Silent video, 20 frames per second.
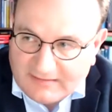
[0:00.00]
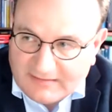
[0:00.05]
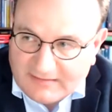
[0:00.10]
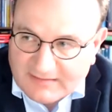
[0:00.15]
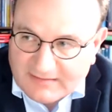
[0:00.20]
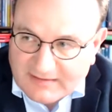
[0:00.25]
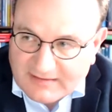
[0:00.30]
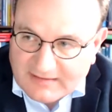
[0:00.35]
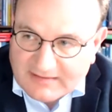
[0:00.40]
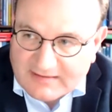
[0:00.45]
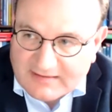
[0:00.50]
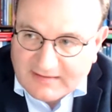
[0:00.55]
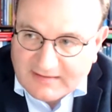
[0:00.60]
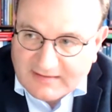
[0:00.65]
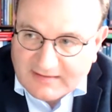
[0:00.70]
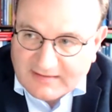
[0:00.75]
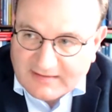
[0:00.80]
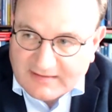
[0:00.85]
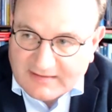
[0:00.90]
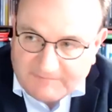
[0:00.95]
This is
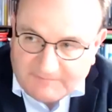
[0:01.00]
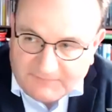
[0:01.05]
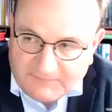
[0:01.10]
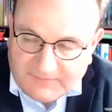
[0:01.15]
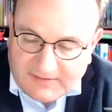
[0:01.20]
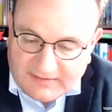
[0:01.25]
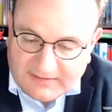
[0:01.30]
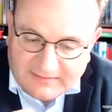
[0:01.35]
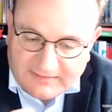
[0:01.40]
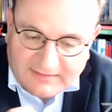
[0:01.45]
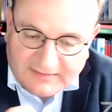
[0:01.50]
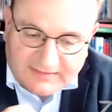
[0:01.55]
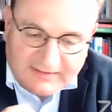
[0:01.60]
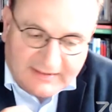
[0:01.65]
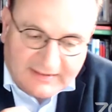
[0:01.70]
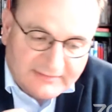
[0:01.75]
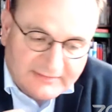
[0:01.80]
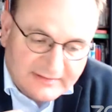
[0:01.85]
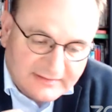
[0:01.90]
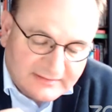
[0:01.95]
uh, the, the
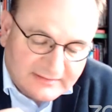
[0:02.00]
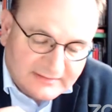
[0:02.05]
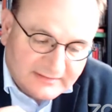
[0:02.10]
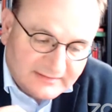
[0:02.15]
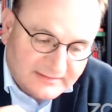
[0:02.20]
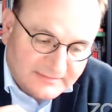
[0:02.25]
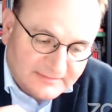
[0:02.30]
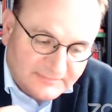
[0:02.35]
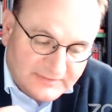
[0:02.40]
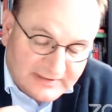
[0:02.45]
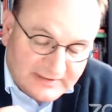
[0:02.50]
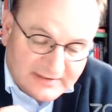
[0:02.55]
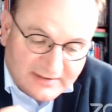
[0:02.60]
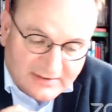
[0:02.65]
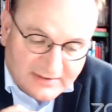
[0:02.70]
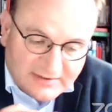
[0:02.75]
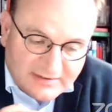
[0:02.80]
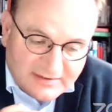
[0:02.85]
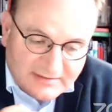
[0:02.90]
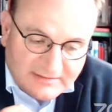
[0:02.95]
current uh,
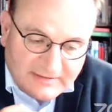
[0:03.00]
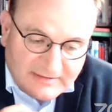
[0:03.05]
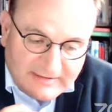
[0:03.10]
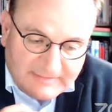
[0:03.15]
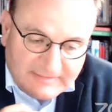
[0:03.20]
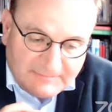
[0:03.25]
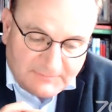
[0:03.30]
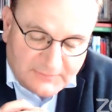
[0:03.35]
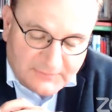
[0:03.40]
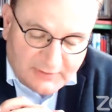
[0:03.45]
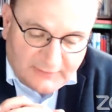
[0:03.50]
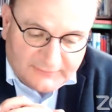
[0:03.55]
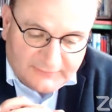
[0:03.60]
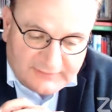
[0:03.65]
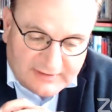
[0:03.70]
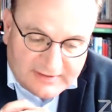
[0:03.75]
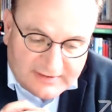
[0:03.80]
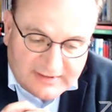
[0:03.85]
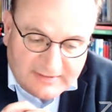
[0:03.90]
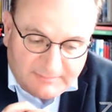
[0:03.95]
decision of
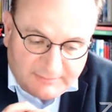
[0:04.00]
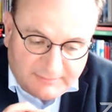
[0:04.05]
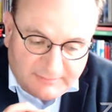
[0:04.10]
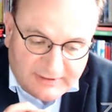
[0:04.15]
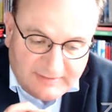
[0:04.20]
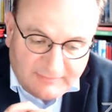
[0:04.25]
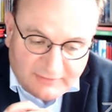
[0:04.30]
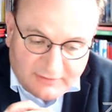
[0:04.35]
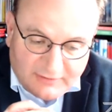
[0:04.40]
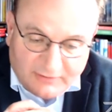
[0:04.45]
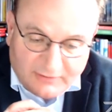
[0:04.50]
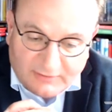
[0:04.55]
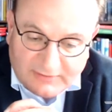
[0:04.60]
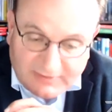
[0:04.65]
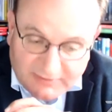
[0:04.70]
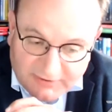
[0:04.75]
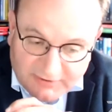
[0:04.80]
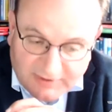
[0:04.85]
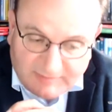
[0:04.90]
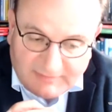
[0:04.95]
the Supreme Court in
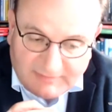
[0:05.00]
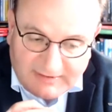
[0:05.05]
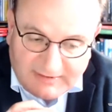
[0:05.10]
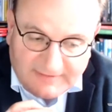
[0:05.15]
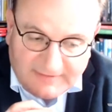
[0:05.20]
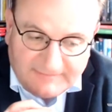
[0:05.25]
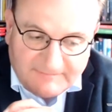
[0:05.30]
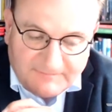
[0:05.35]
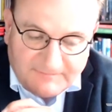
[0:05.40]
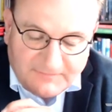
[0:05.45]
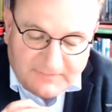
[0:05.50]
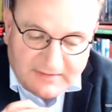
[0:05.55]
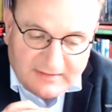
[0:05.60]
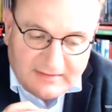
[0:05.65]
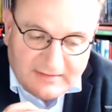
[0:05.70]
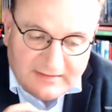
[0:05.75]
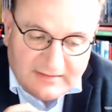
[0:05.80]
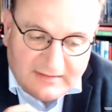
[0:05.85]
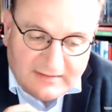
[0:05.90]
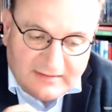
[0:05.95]
Germany.
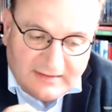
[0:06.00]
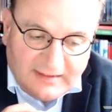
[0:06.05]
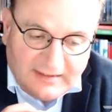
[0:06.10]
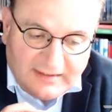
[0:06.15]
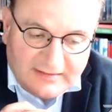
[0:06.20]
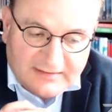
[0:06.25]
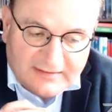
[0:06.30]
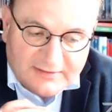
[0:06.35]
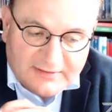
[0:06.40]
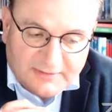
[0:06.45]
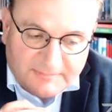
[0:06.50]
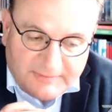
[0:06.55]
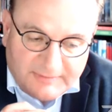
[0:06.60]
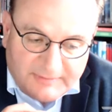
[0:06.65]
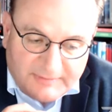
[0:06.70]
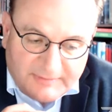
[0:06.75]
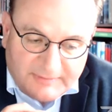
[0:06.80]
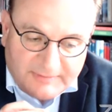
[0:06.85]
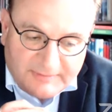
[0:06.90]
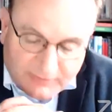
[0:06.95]
And the
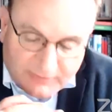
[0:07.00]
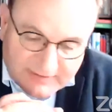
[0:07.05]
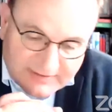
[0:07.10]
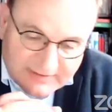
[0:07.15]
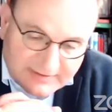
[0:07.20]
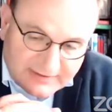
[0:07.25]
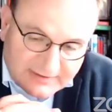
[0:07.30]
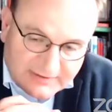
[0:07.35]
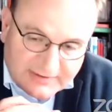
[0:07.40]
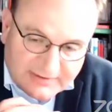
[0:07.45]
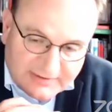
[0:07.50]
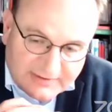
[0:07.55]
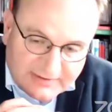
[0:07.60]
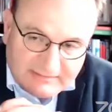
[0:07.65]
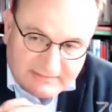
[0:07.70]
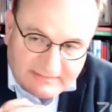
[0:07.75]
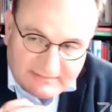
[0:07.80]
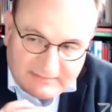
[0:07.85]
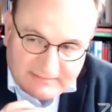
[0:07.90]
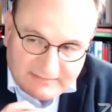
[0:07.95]
Supreme Court
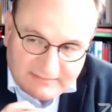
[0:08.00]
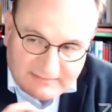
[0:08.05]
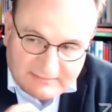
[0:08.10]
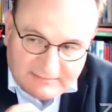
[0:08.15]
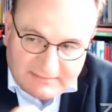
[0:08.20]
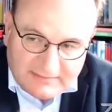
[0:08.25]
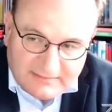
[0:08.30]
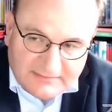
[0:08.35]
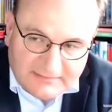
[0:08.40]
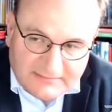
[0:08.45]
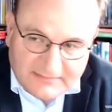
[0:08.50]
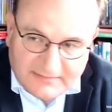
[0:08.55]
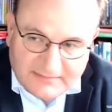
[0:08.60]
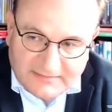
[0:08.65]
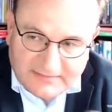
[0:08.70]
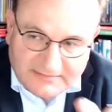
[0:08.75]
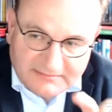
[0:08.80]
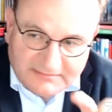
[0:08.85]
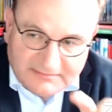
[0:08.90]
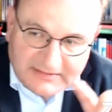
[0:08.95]
decision, the, the,
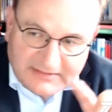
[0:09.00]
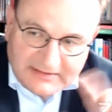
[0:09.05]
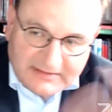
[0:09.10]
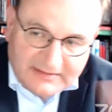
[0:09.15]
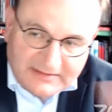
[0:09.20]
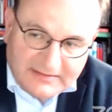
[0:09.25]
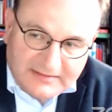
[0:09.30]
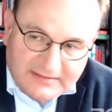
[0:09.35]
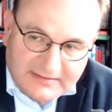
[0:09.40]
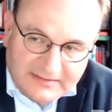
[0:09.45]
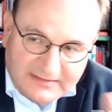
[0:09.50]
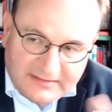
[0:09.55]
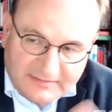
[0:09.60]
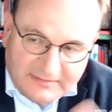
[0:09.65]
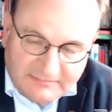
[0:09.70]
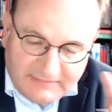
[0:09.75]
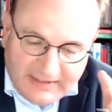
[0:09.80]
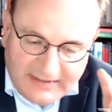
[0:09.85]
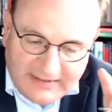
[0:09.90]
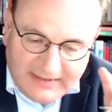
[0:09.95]
the, the
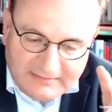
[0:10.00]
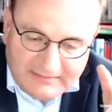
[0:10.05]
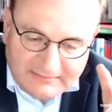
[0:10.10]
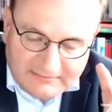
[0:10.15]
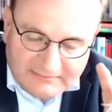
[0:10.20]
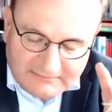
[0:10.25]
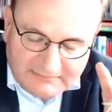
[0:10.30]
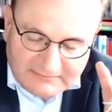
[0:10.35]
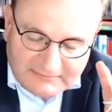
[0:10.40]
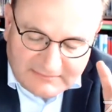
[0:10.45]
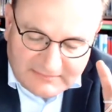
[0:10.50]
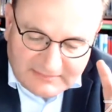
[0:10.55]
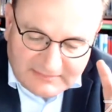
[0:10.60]
main